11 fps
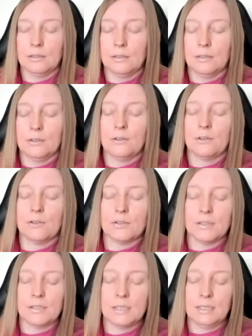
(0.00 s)
uh, not
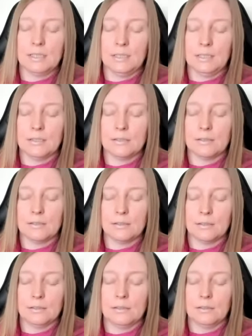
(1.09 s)
consistently at least
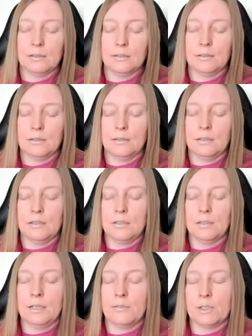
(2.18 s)

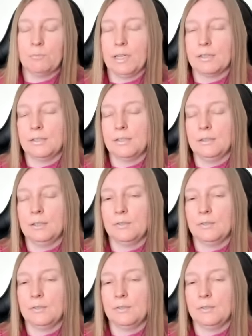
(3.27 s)
until i respected and